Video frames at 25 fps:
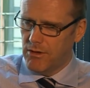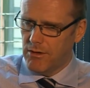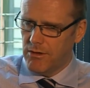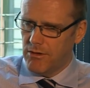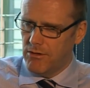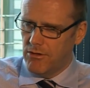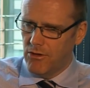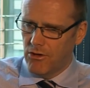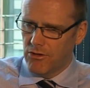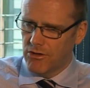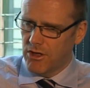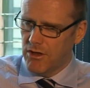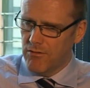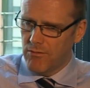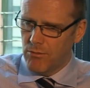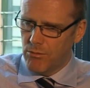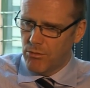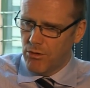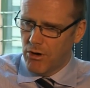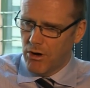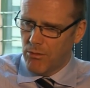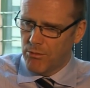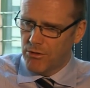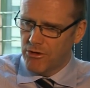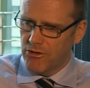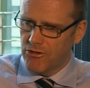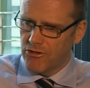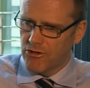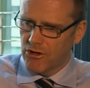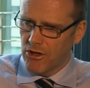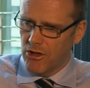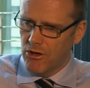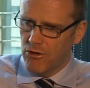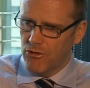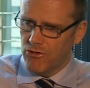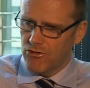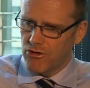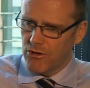not given proper
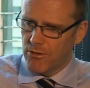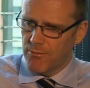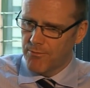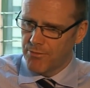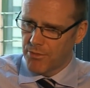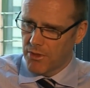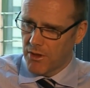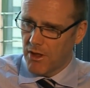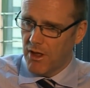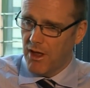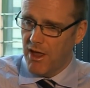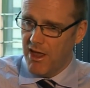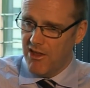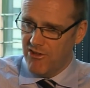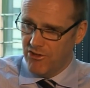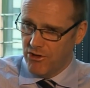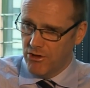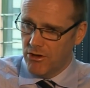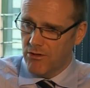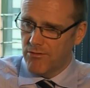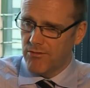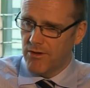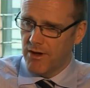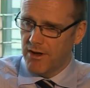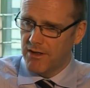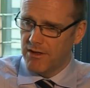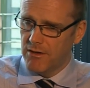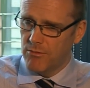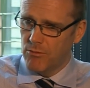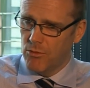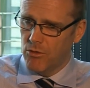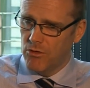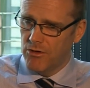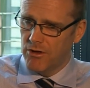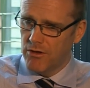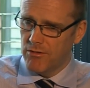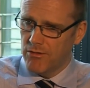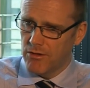disclosure is going to find it
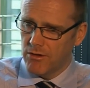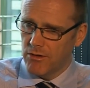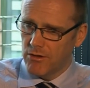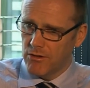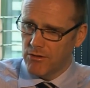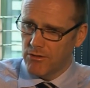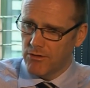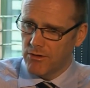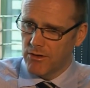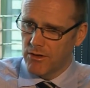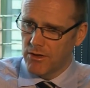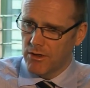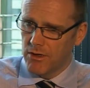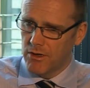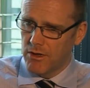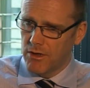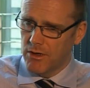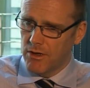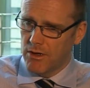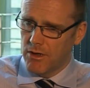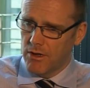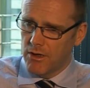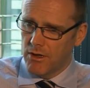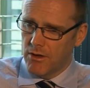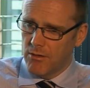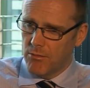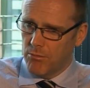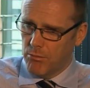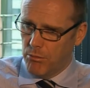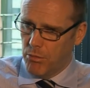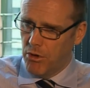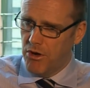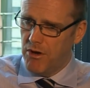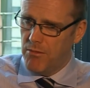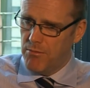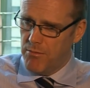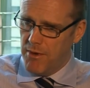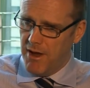more difficult,
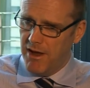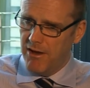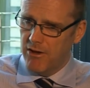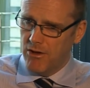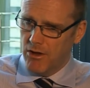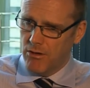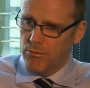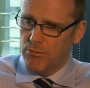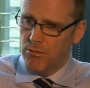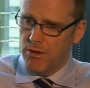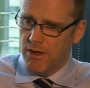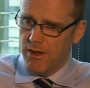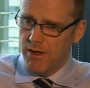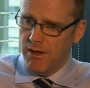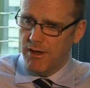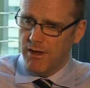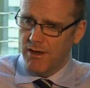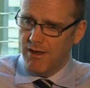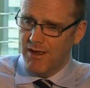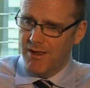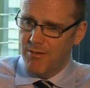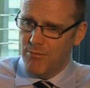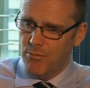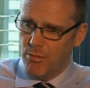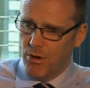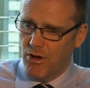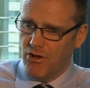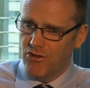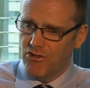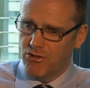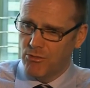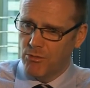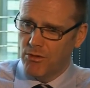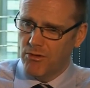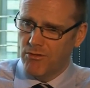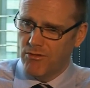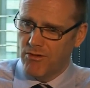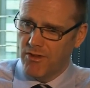but it may not be
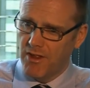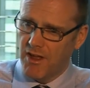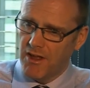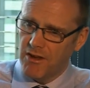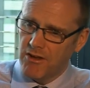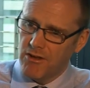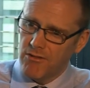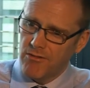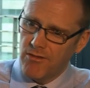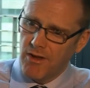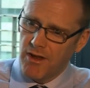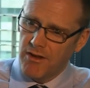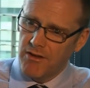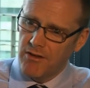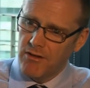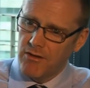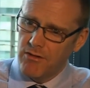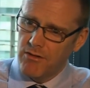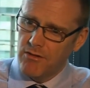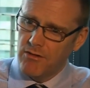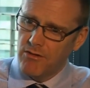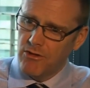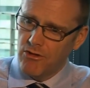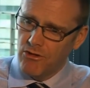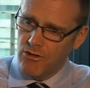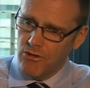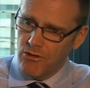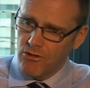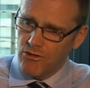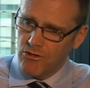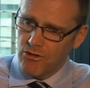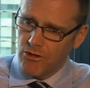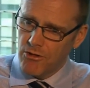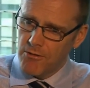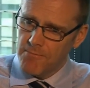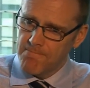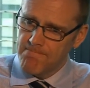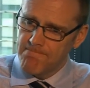impossible for that defendant to do
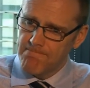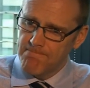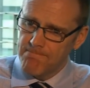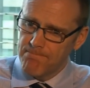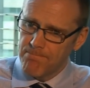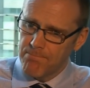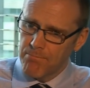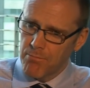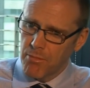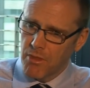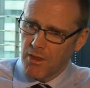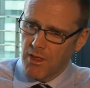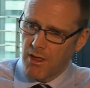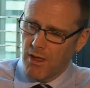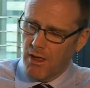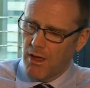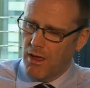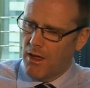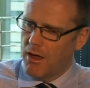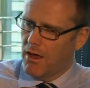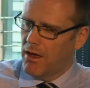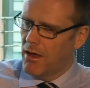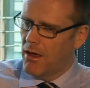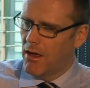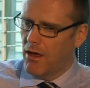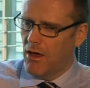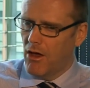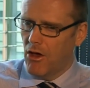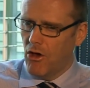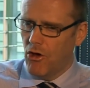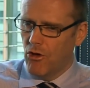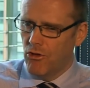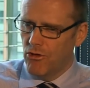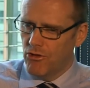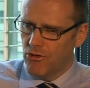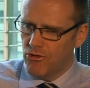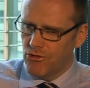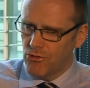so.
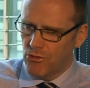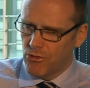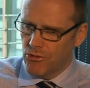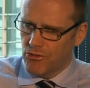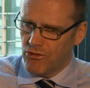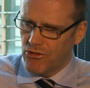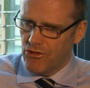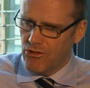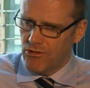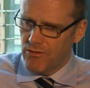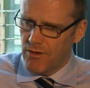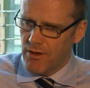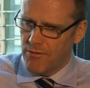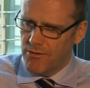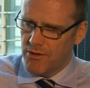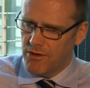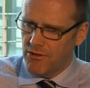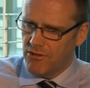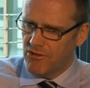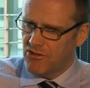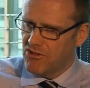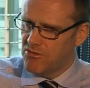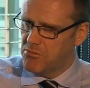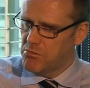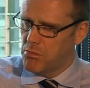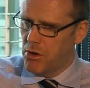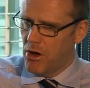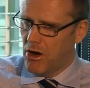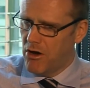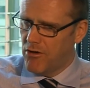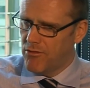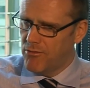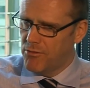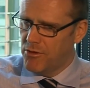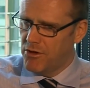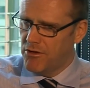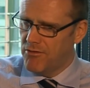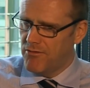Other sources of evidence,
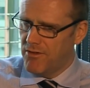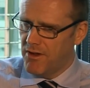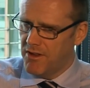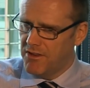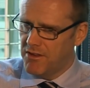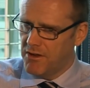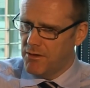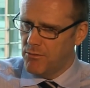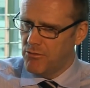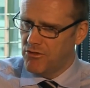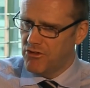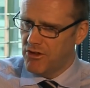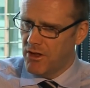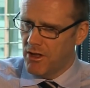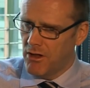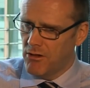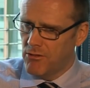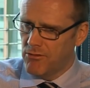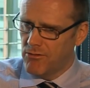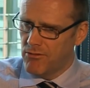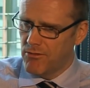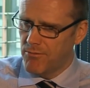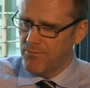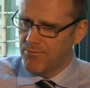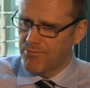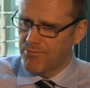apart from the defendant himself,